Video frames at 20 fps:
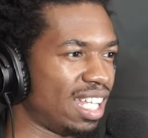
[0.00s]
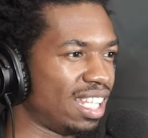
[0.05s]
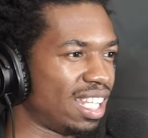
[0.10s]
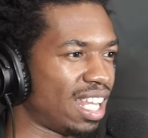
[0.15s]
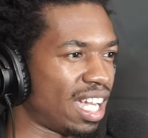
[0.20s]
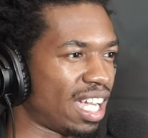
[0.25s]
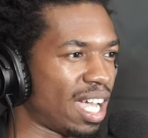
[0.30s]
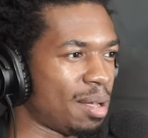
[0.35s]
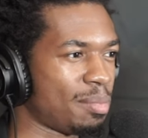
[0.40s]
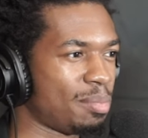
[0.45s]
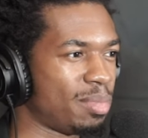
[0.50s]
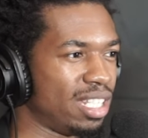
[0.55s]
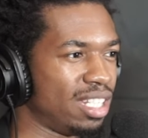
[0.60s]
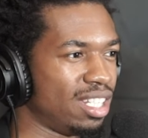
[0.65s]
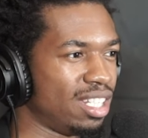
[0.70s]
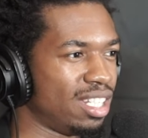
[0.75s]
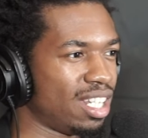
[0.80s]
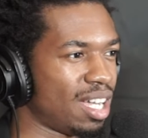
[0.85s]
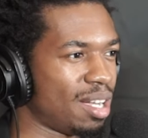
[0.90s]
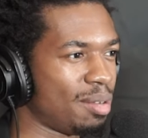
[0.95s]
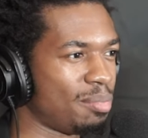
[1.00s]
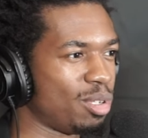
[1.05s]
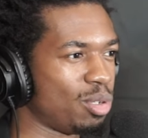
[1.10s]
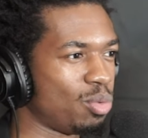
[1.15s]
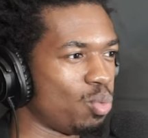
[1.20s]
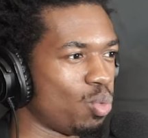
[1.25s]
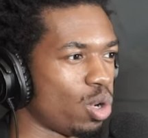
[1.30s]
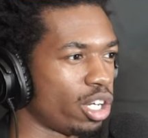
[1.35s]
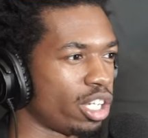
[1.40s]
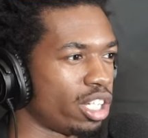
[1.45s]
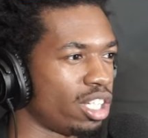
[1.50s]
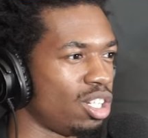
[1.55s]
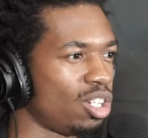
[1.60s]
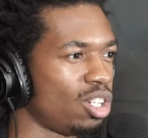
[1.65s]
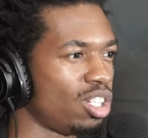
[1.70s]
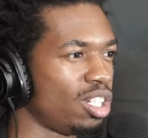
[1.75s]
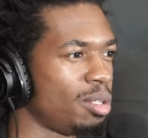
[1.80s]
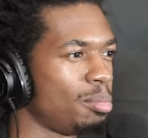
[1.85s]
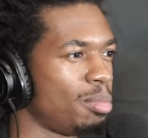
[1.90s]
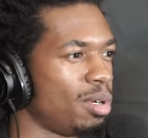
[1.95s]
Like I've been working
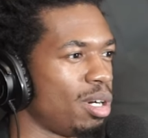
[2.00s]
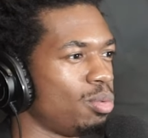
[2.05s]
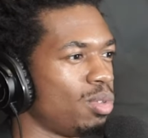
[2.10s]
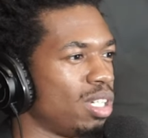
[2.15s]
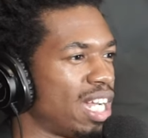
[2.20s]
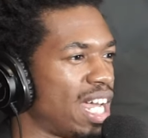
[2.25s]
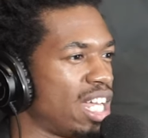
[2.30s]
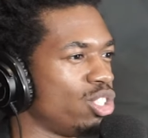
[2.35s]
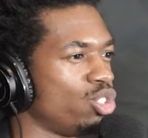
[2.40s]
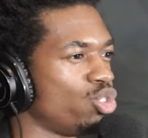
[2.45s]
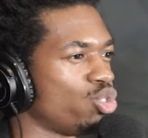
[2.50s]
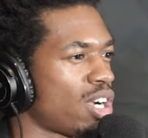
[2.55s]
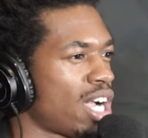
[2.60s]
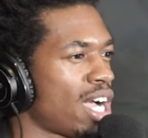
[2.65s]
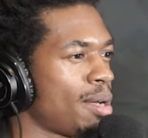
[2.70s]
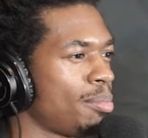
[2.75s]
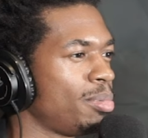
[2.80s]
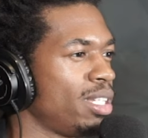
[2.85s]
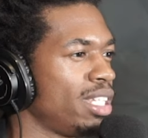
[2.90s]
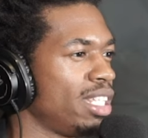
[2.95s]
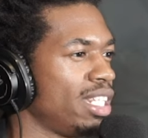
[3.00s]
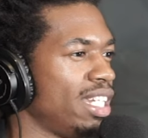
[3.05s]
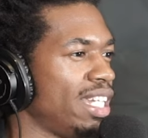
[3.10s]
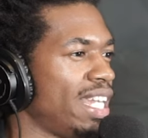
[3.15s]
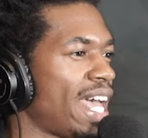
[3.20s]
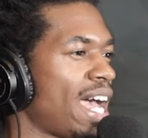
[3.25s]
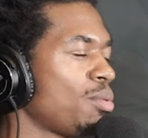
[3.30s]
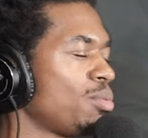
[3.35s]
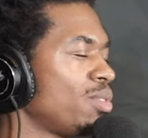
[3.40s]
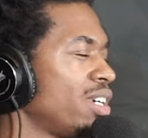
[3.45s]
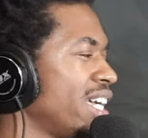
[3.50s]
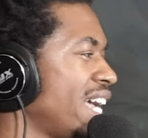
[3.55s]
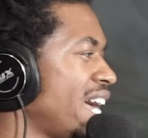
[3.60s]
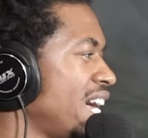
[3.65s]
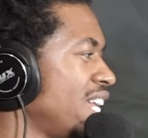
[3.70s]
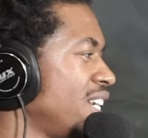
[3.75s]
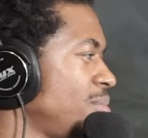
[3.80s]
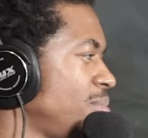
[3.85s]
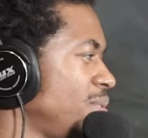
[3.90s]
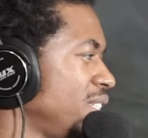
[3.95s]
on it, but when I drop it, that one
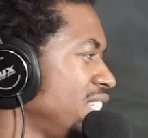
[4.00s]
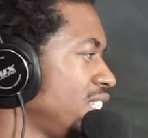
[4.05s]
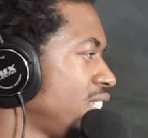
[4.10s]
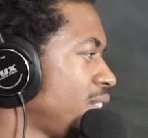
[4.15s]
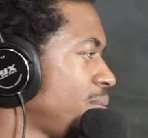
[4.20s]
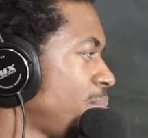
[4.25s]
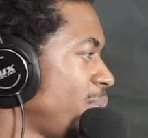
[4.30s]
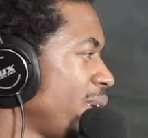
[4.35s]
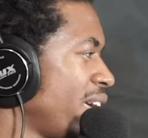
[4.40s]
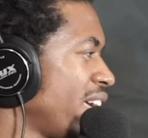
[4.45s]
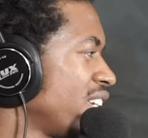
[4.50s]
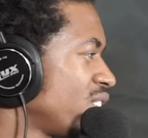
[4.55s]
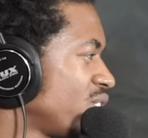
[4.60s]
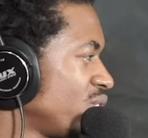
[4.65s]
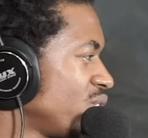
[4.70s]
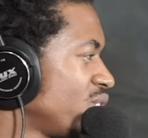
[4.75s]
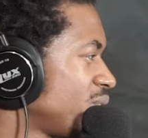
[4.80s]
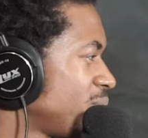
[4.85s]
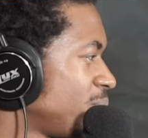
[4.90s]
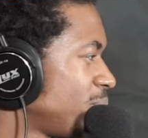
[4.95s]
gotta be special.